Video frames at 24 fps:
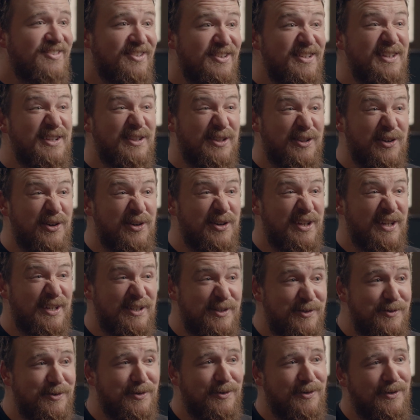excellent
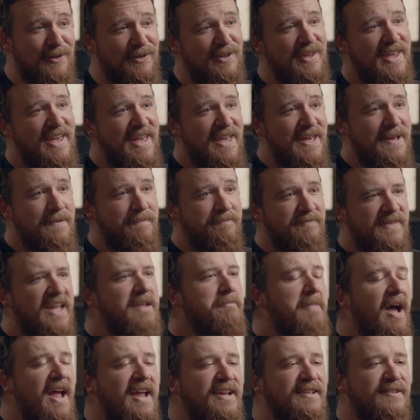learning tool.
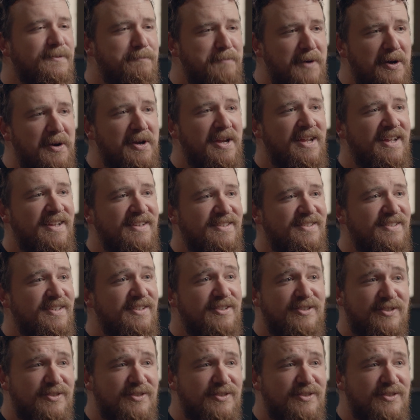In my experience,